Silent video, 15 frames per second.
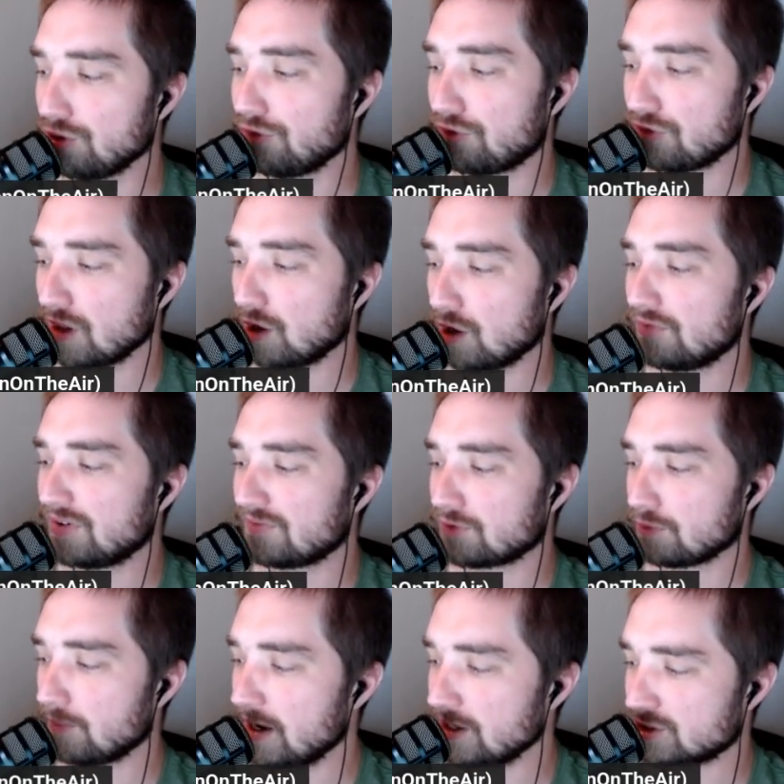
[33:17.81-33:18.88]
the flow of
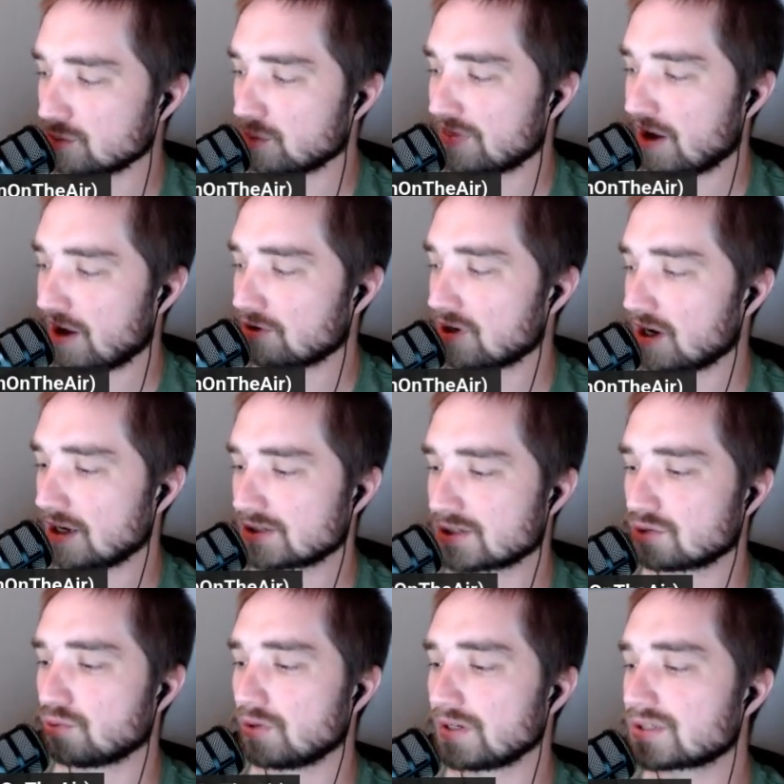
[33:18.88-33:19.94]
information without
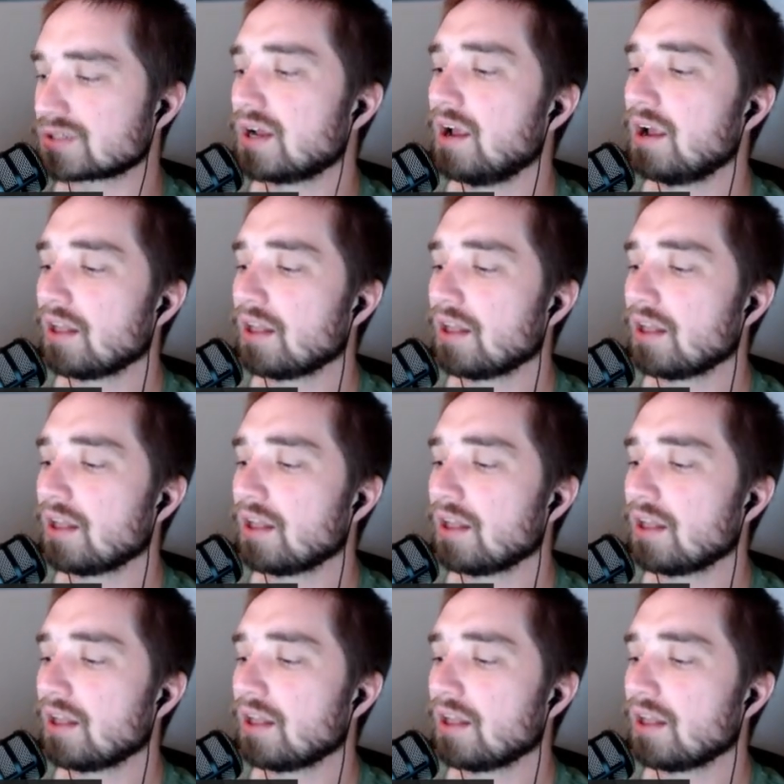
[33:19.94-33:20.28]
consequence.